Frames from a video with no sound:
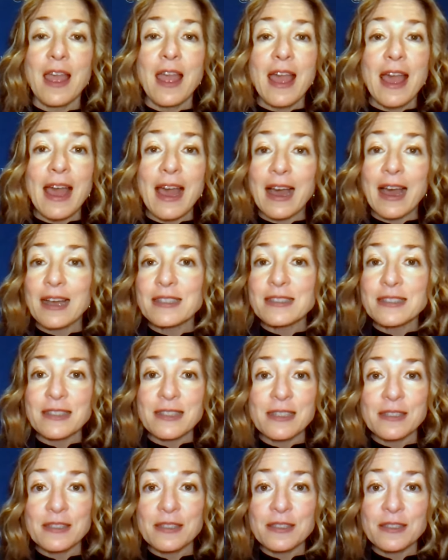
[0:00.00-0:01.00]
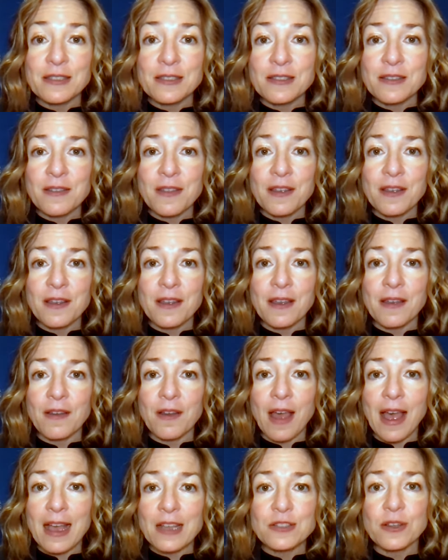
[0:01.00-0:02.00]
as
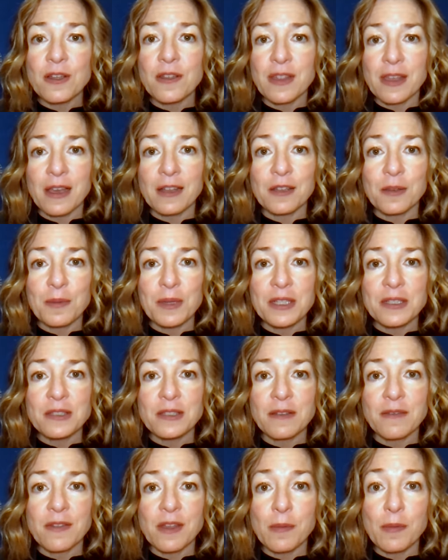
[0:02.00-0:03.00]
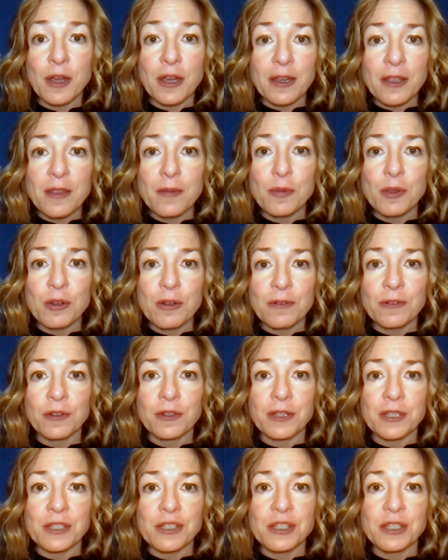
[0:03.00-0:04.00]
are the elements of the America the Beautiful
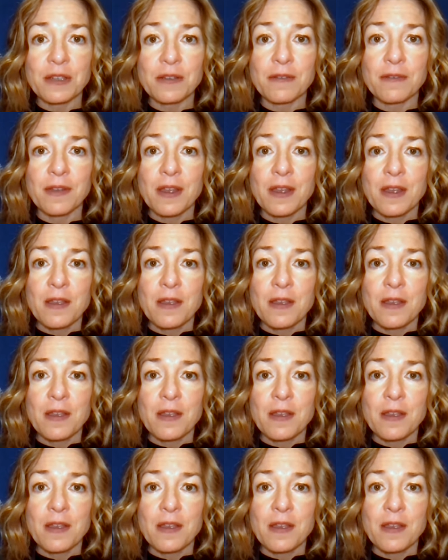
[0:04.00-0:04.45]
initiative.